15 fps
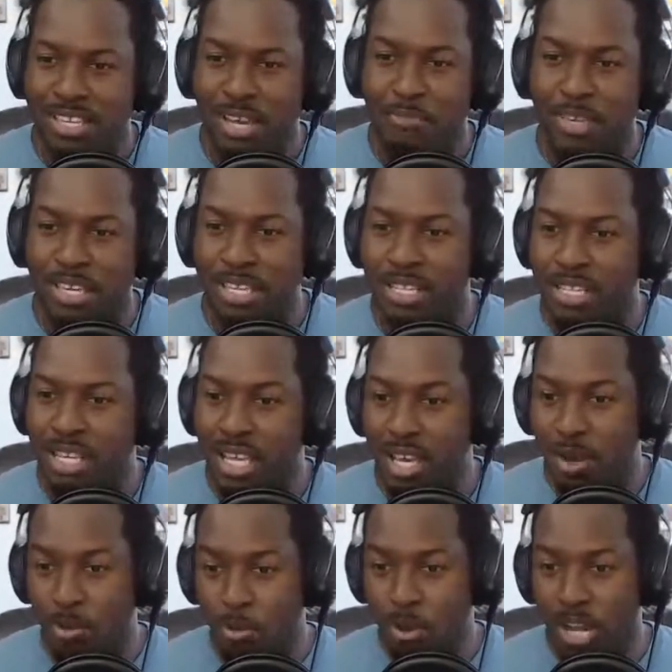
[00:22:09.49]
I mean,
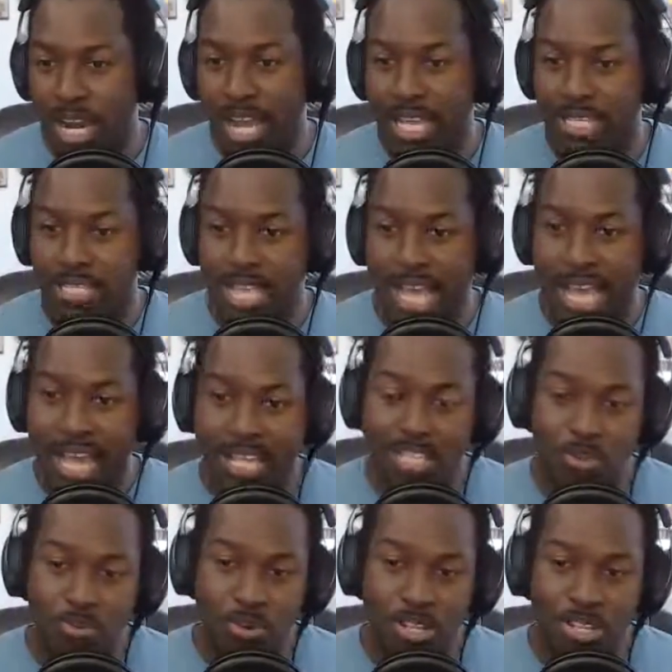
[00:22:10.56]
one has
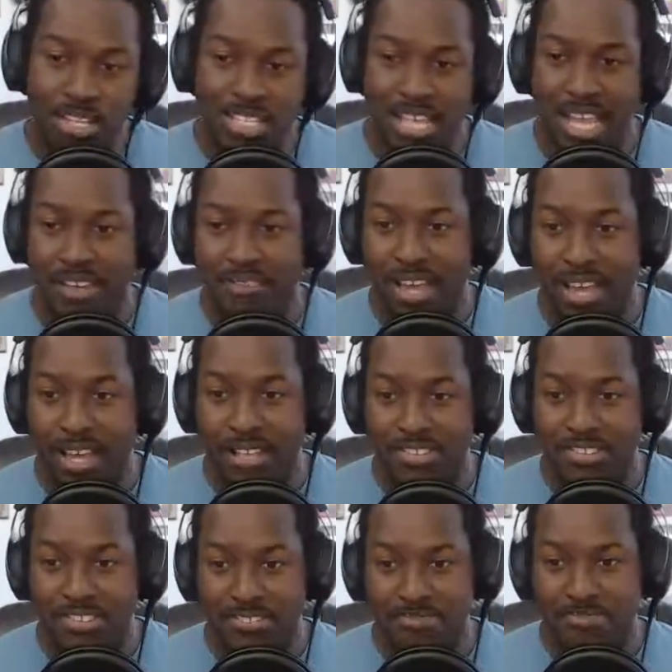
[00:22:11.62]
ads, one doesn't have
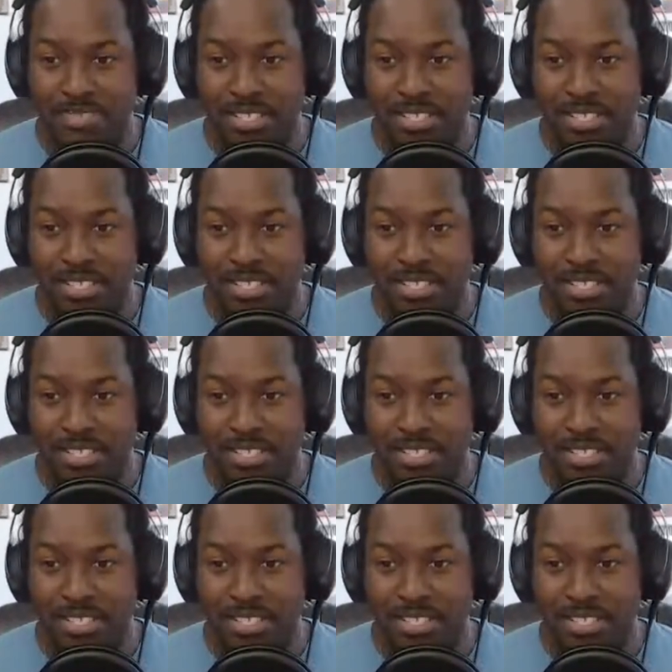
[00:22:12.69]
ads.